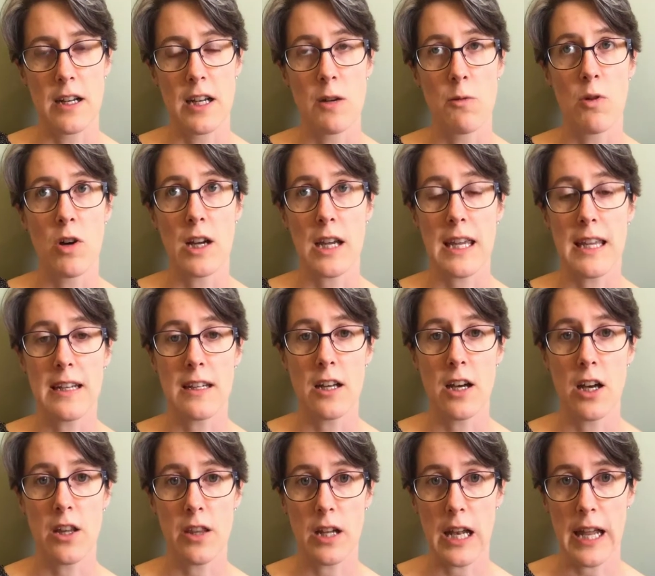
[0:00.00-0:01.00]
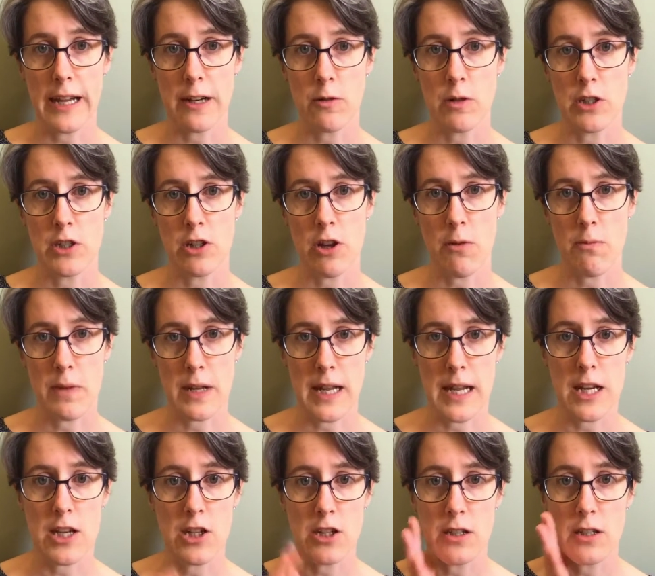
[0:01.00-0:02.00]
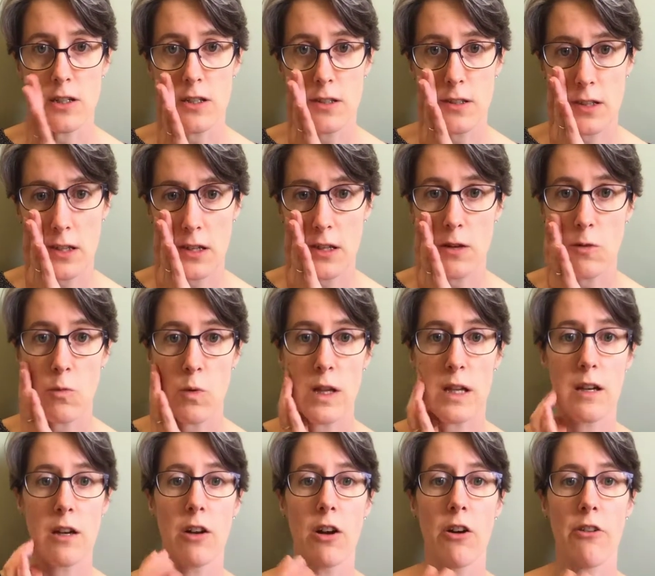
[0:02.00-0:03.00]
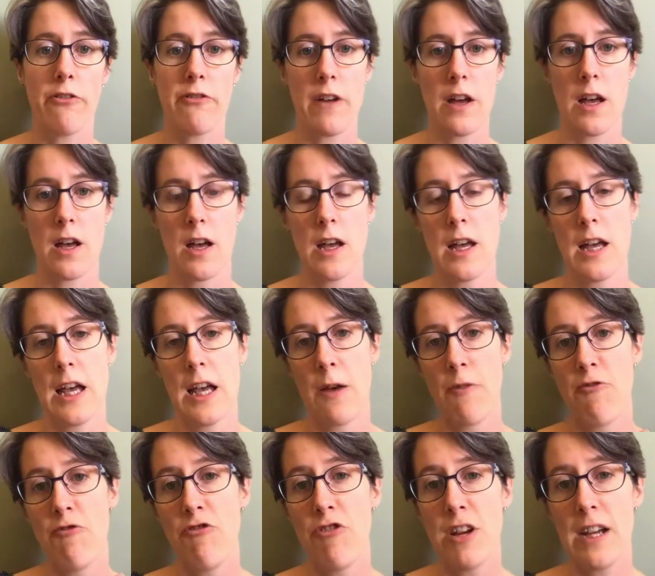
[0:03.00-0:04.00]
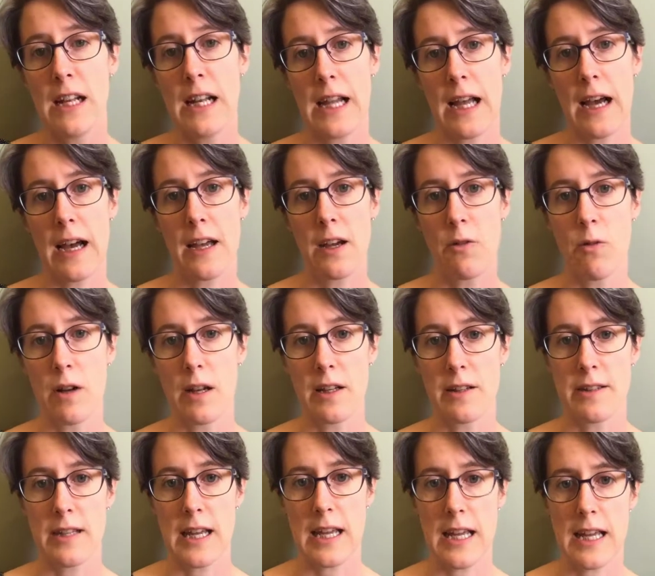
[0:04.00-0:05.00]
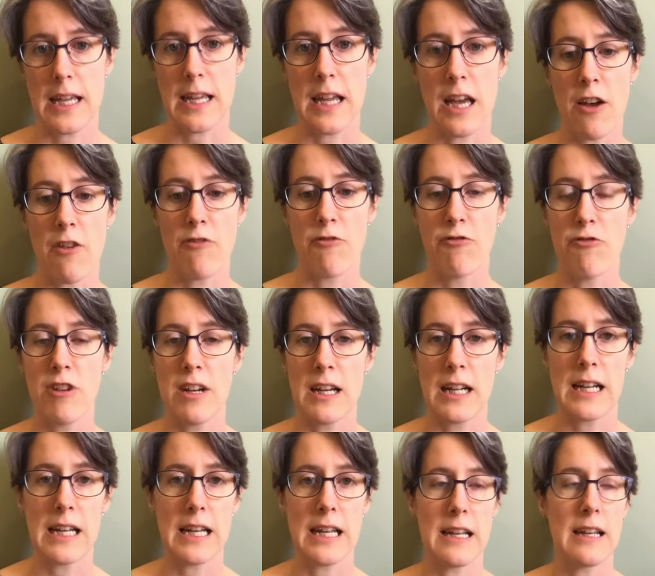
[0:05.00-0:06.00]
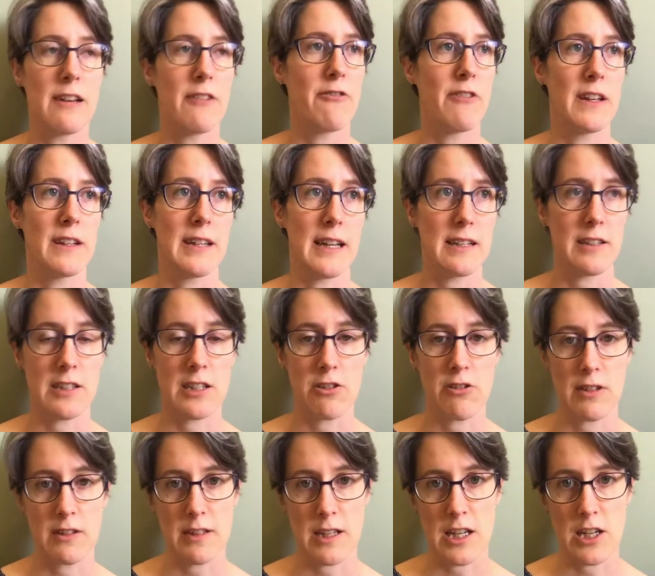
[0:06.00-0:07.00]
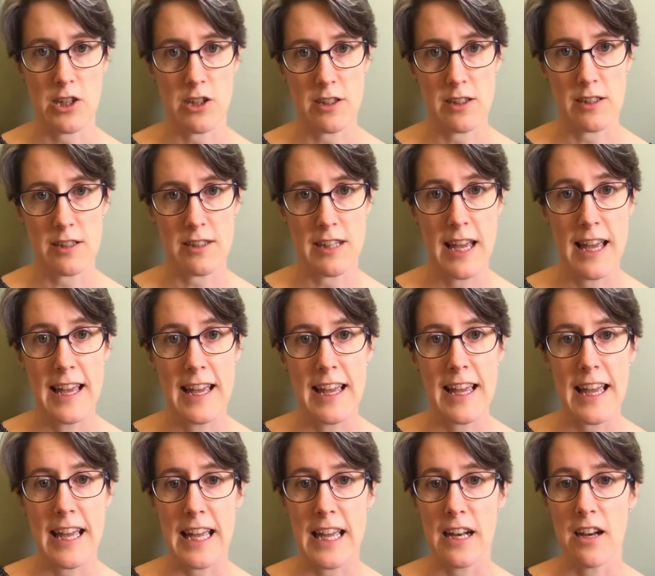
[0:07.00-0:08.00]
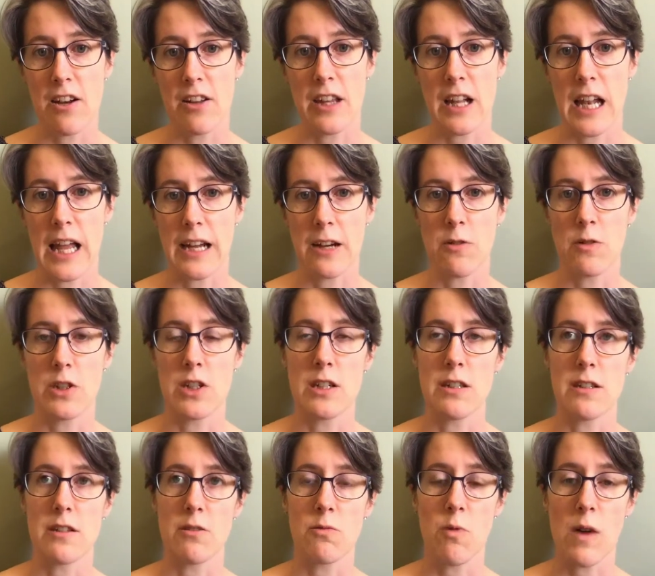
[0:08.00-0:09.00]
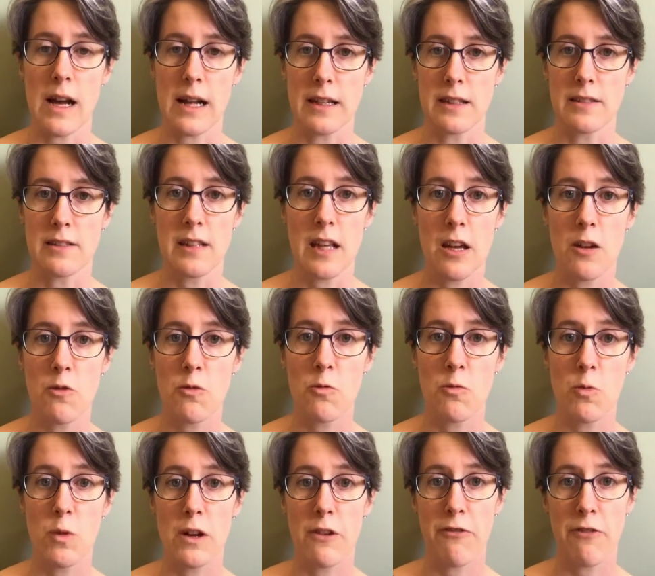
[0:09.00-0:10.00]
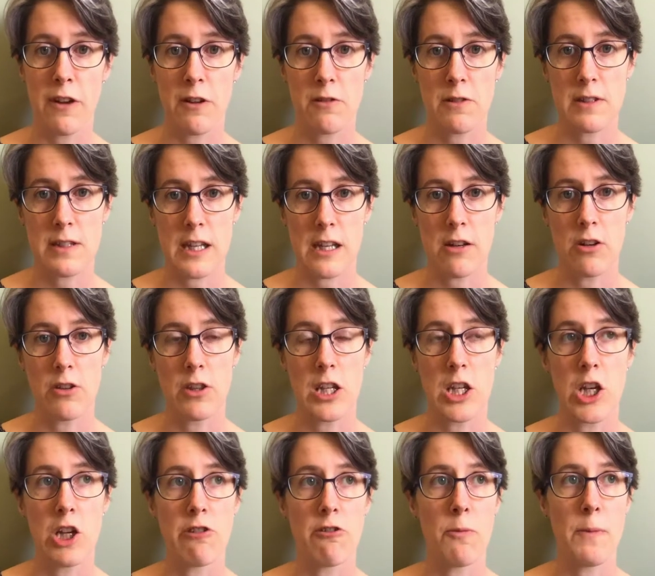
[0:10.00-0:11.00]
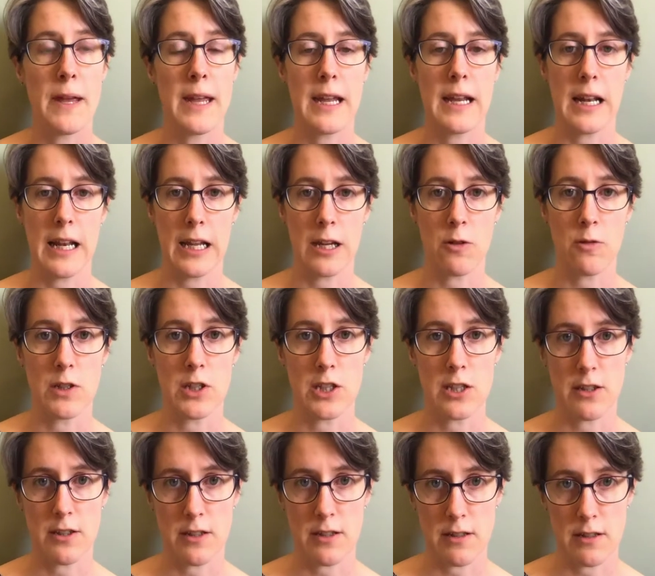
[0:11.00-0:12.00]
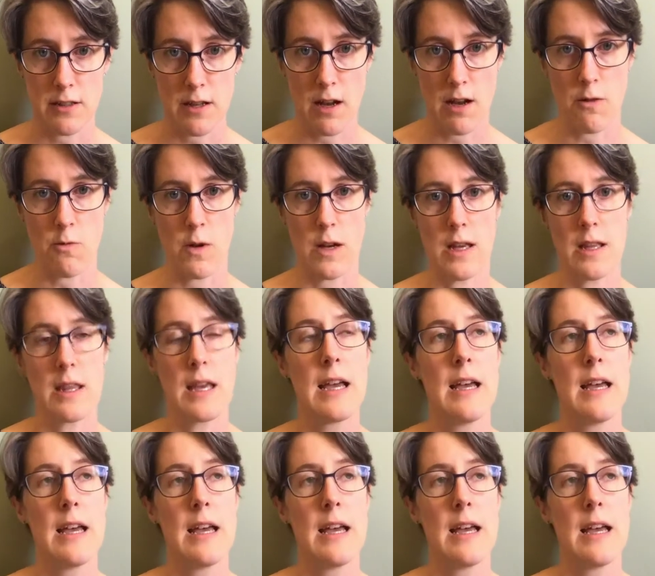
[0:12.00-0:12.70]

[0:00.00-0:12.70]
working other language combinations so that we can offer really high quality, really fantastic translations in other languages as well. So we're focusing on the European languages to start with.